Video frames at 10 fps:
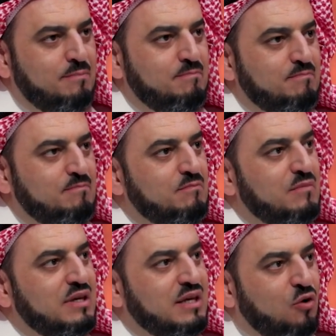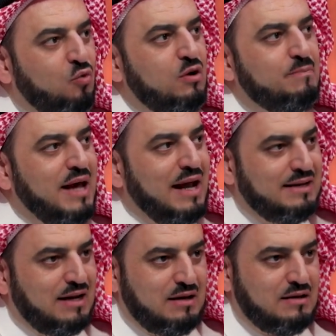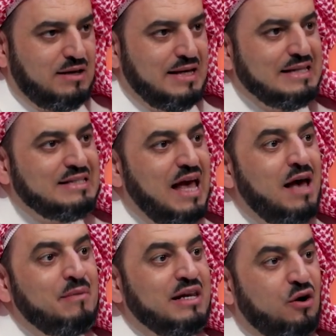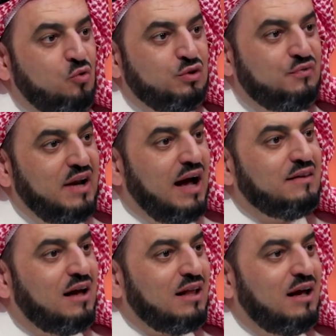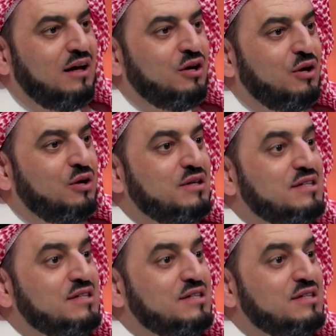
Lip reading: that the Jewish contribution to civilization is zero.